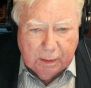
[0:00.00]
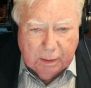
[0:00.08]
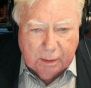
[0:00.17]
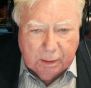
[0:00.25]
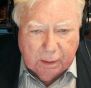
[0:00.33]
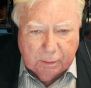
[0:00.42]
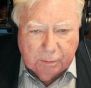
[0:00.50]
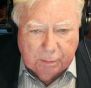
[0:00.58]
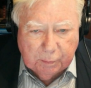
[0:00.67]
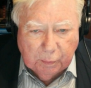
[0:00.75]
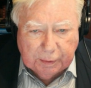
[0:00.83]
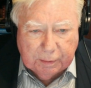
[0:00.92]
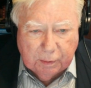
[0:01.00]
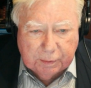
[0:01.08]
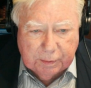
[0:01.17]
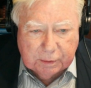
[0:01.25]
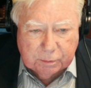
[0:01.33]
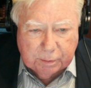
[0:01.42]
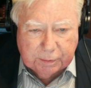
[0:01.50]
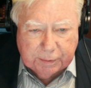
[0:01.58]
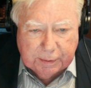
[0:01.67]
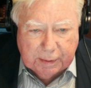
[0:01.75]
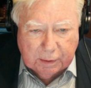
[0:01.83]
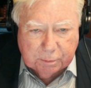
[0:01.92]
We've been working on this with
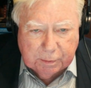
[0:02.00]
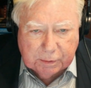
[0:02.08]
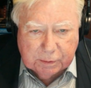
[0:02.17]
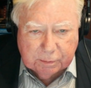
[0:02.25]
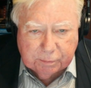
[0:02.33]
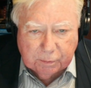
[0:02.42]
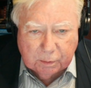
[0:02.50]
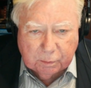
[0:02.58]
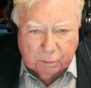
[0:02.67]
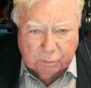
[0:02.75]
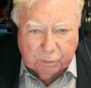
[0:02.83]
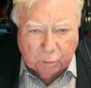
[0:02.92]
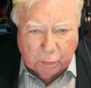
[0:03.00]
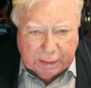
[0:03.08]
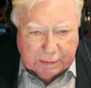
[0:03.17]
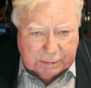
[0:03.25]
the Archbishop for weeks